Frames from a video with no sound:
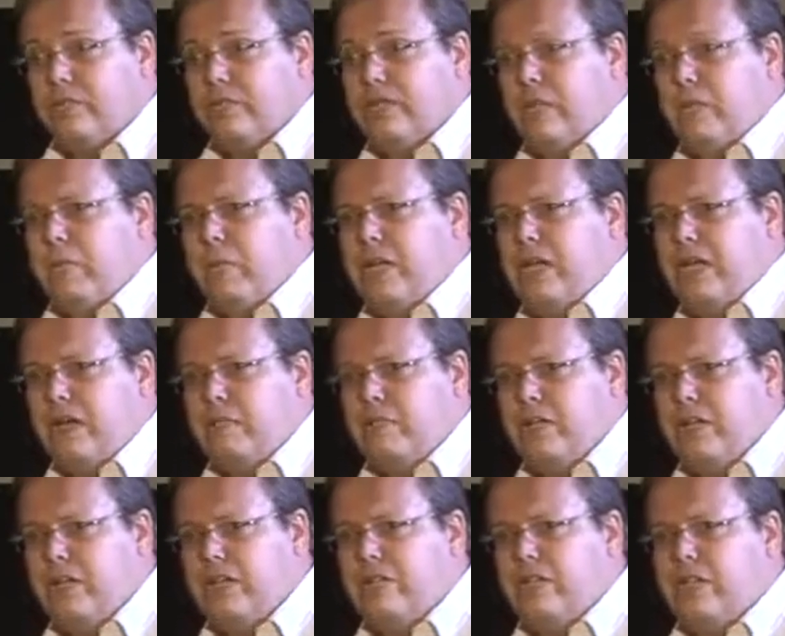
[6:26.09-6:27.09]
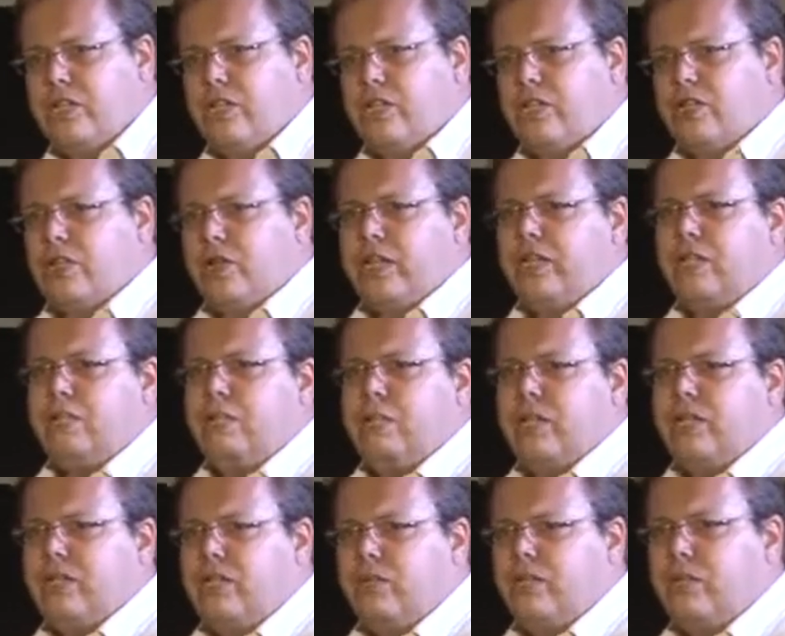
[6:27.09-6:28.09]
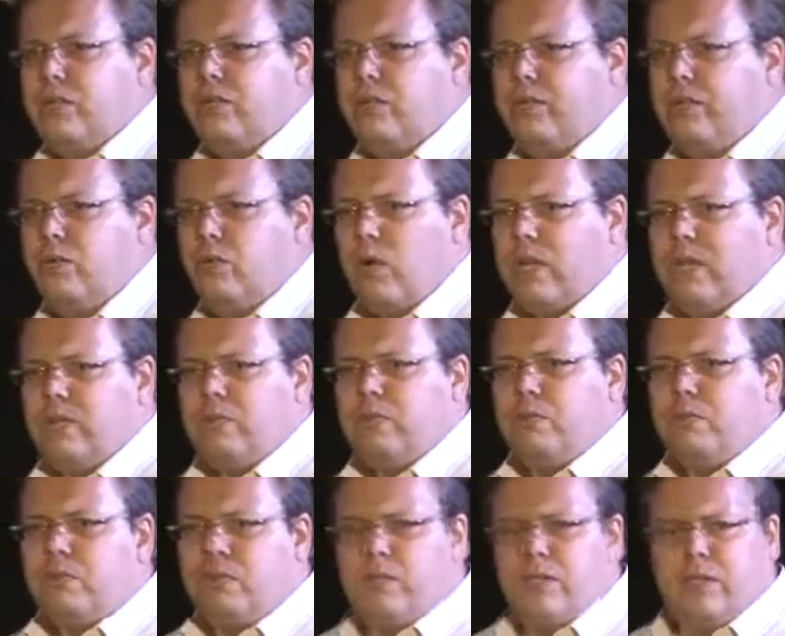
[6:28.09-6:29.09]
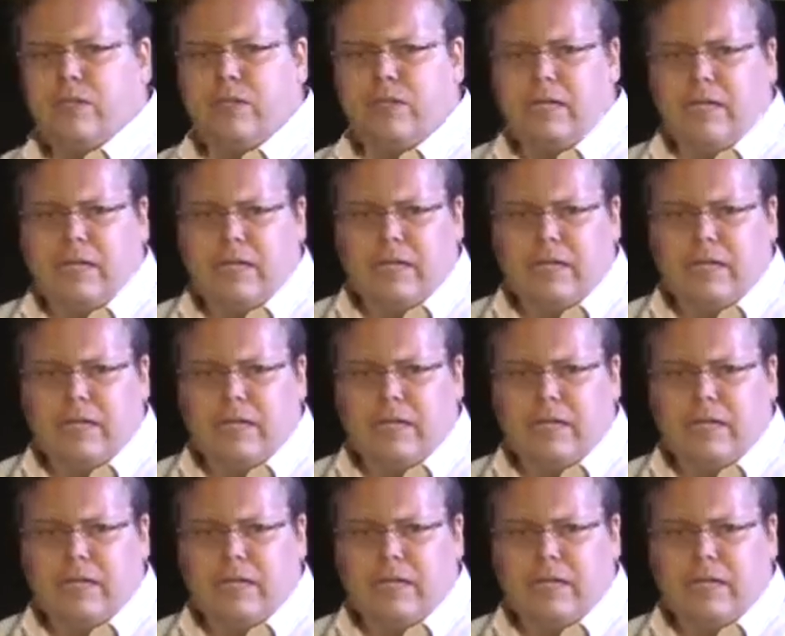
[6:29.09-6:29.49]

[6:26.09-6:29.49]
Philippines, I believe, digital ad spend is between 1 and 2 percent.